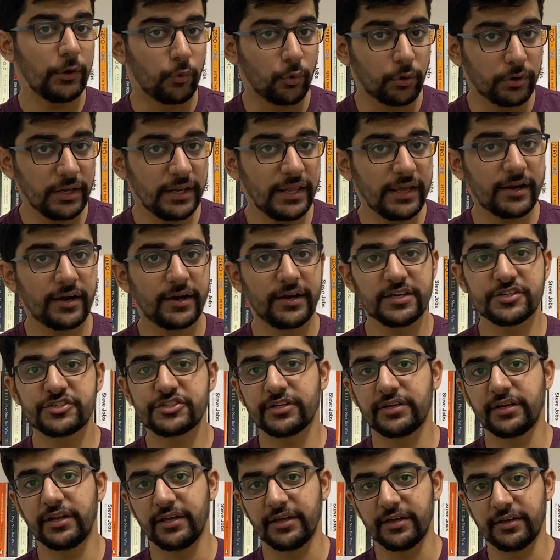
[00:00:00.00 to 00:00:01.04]
the only
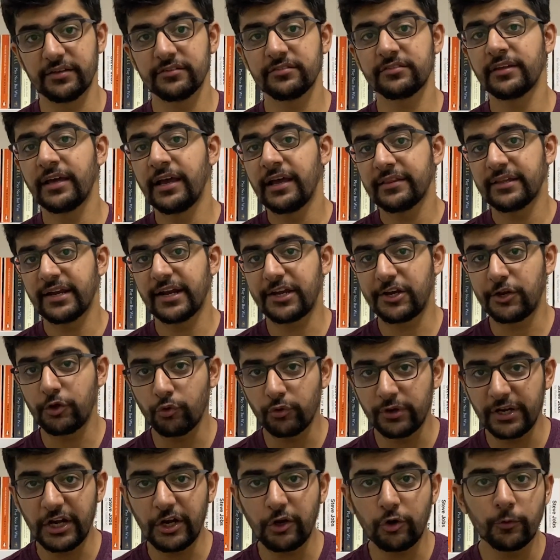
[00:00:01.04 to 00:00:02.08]
condition is that
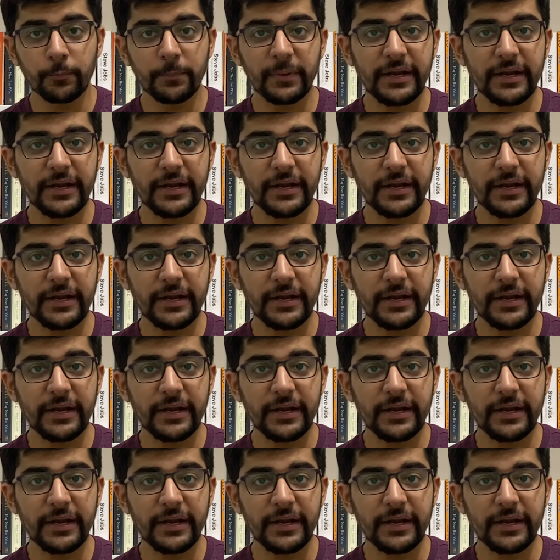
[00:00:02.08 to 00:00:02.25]
you need